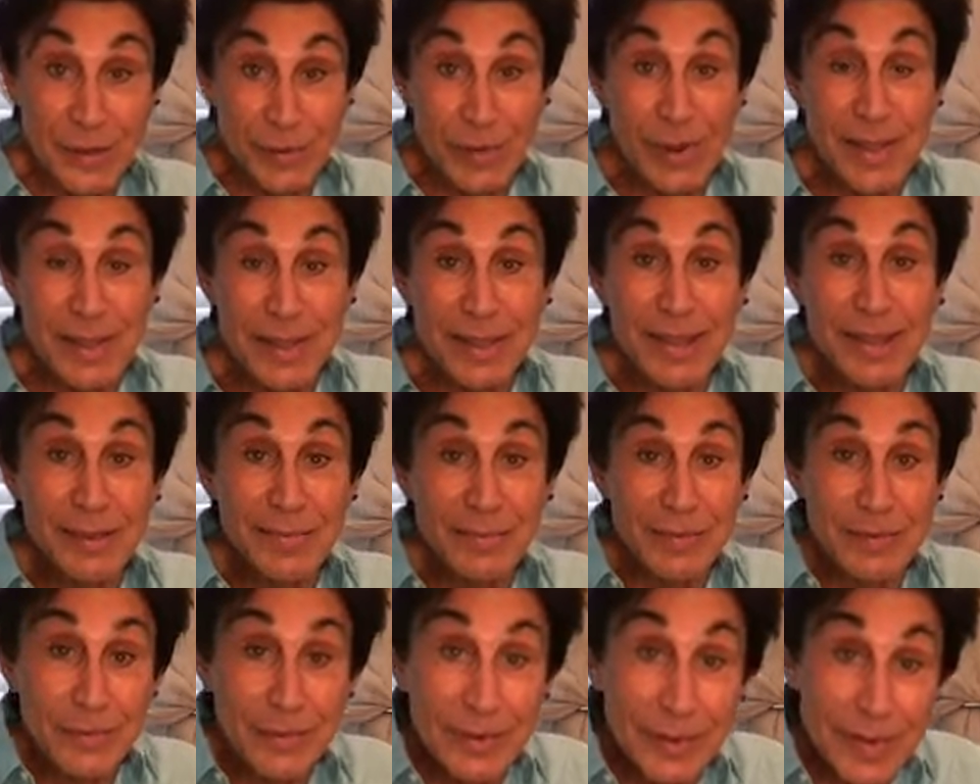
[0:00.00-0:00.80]
That's a
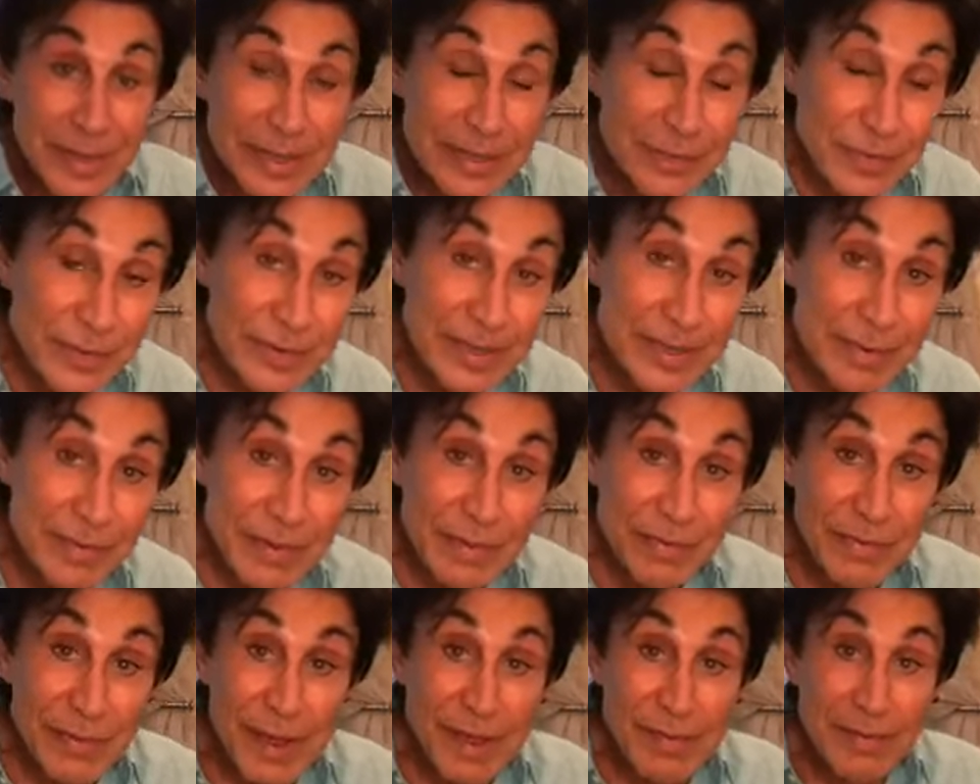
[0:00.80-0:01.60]
great gift. It really is
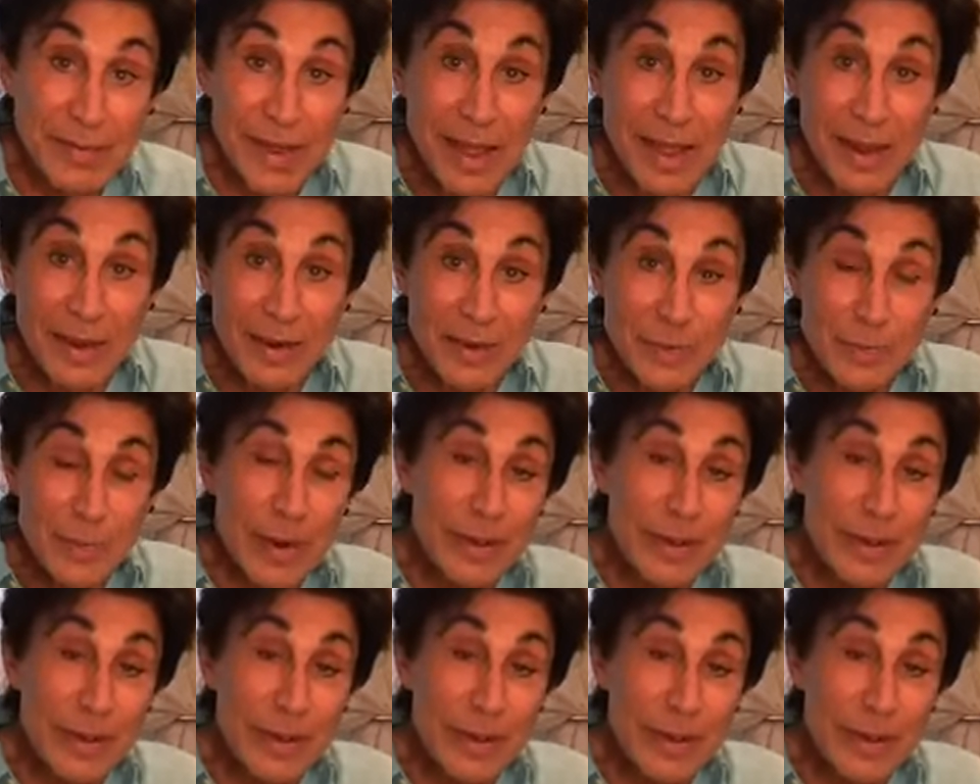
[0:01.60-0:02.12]
$75.